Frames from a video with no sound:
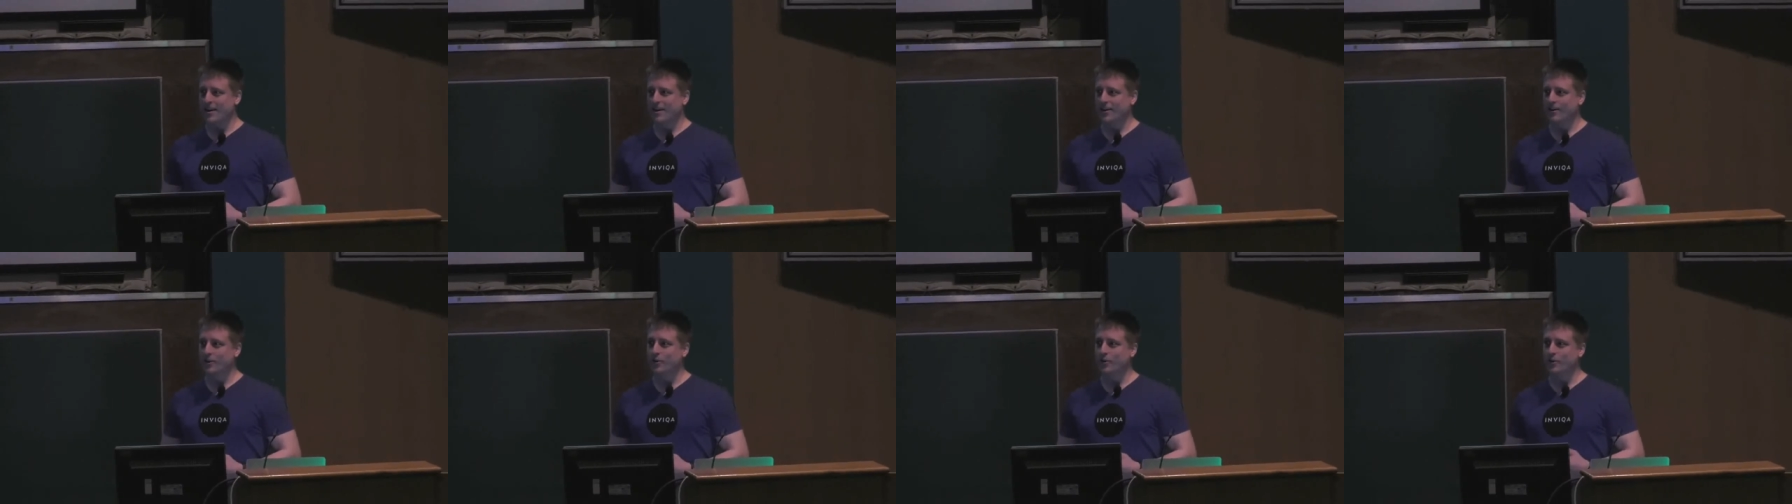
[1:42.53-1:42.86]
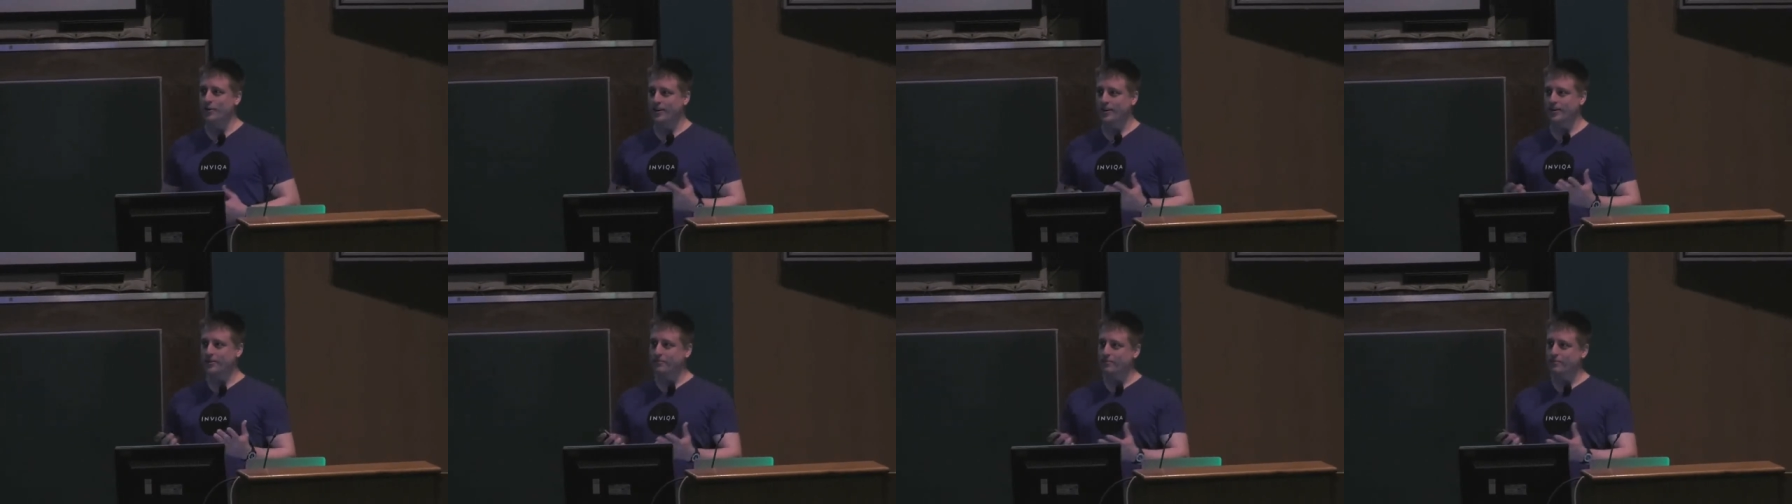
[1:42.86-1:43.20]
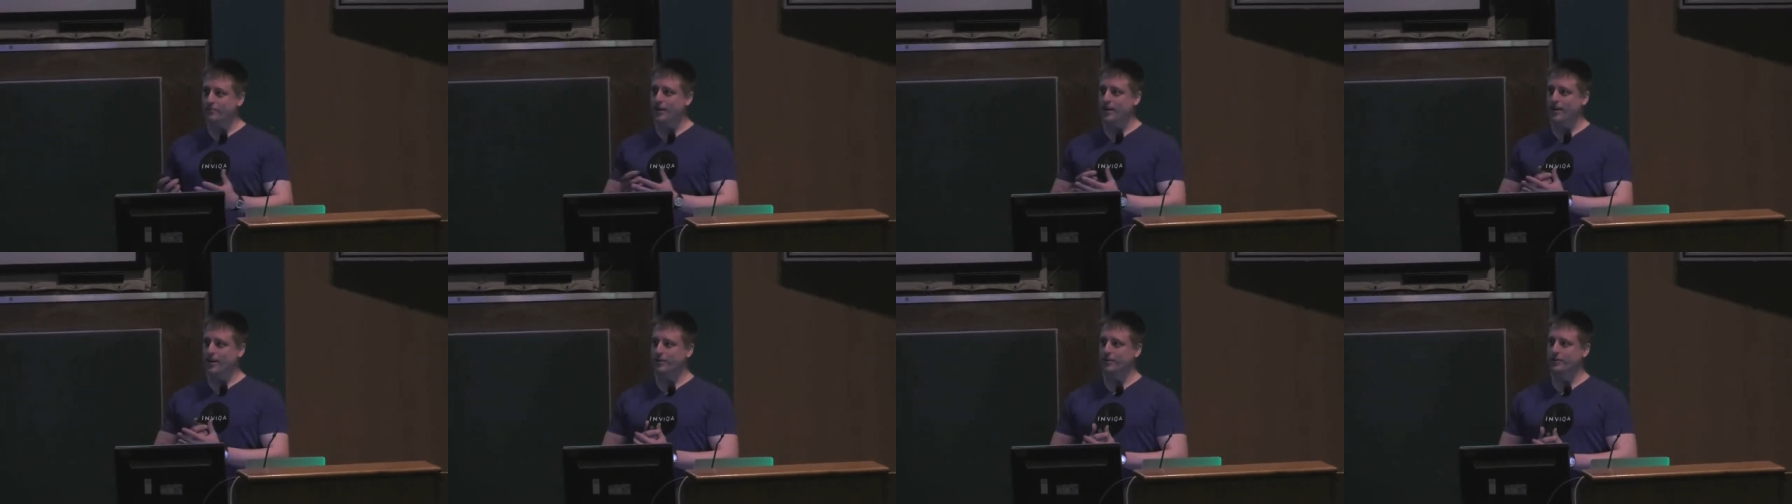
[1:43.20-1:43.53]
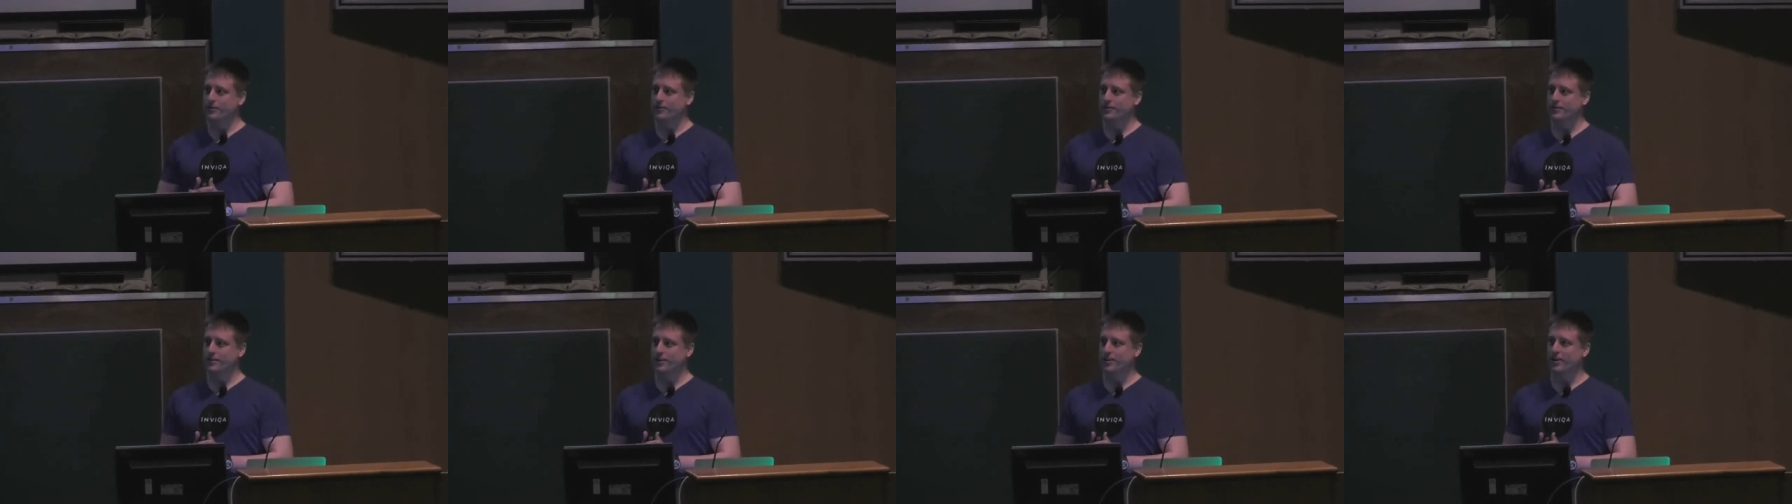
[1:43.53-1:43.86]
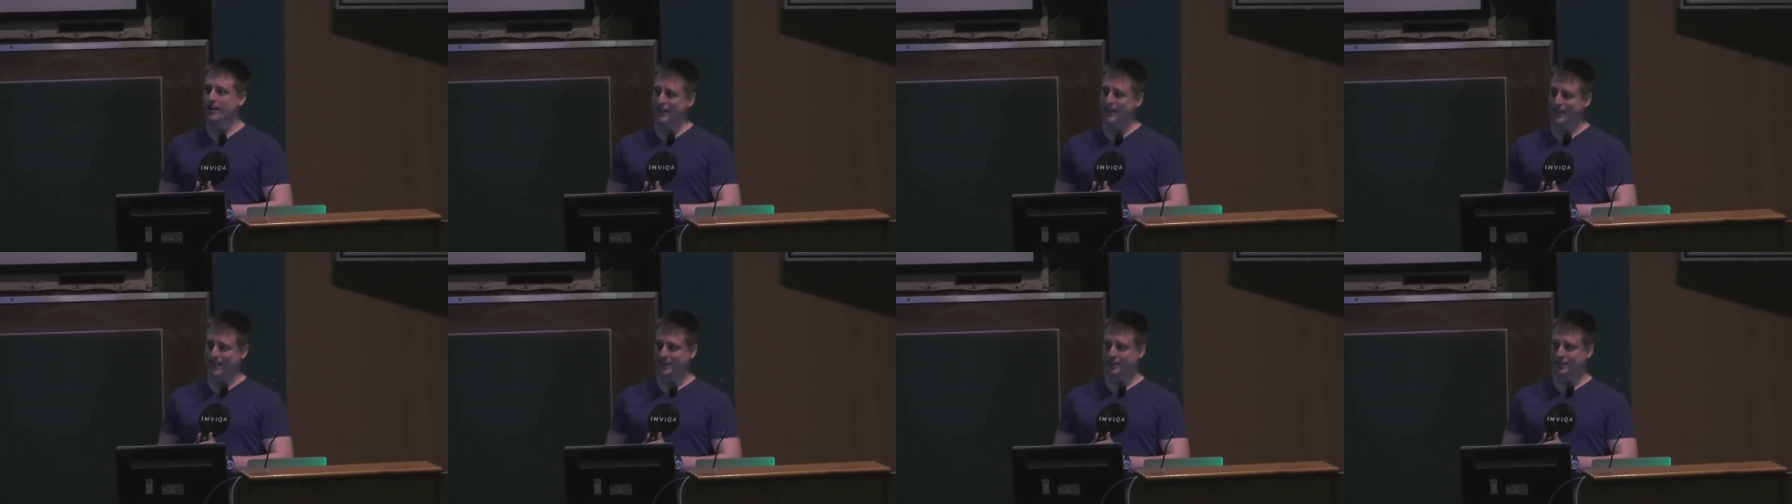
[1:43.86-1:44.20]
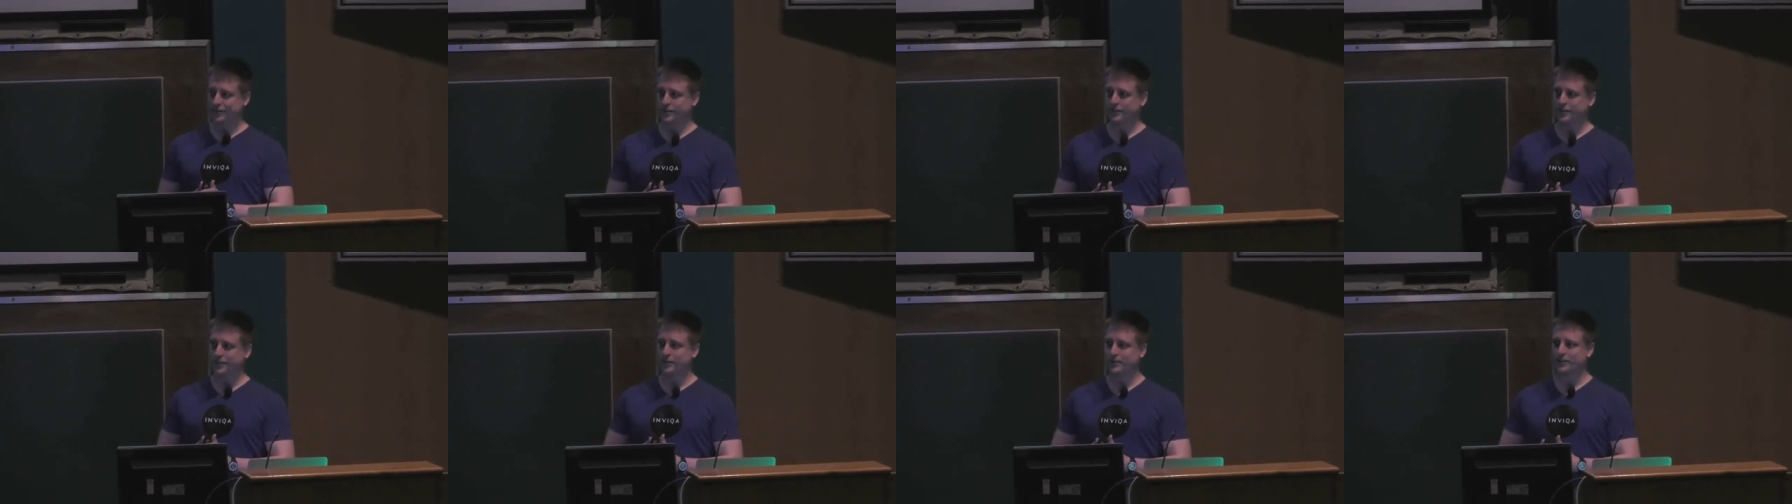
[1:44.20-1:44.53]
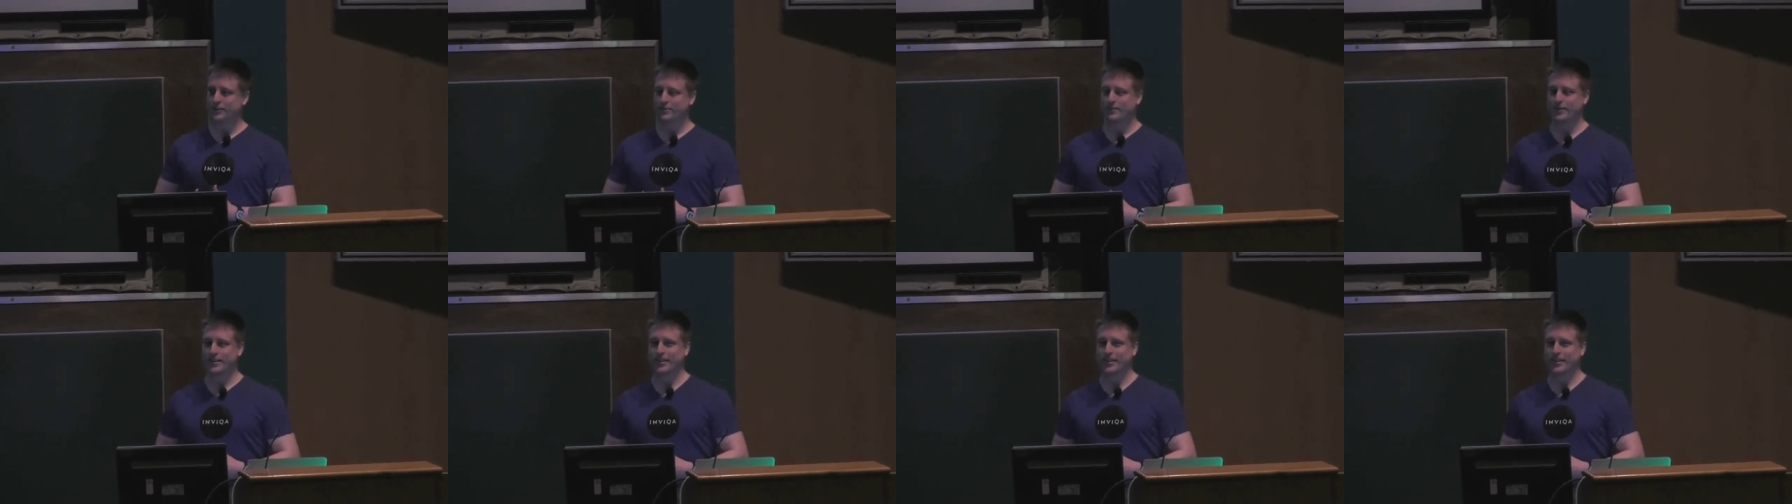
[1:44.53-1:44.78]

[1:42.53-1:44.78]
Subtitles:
Lorna, who's kindly introduced